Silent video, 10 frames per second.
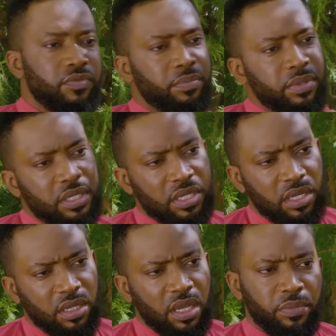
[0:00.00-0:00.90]
But please,
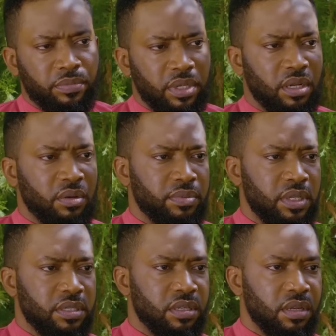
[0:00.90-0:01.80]
help me.
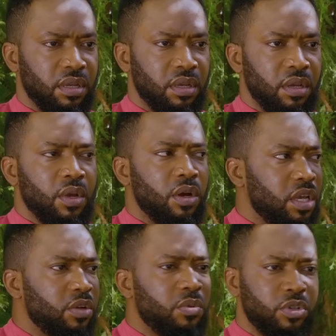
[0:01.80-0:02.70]
Please.
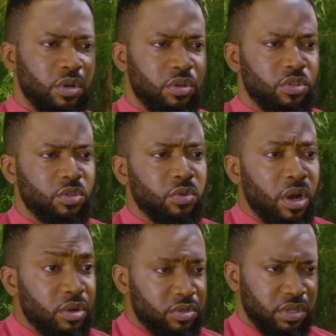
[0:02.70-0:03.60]
Okay, you know what you're going to do?
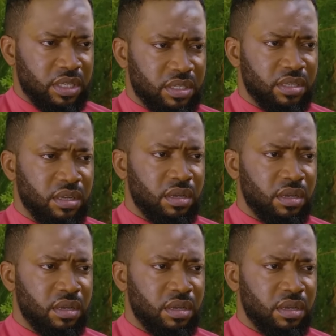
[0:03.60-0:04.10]
We're going to kiss.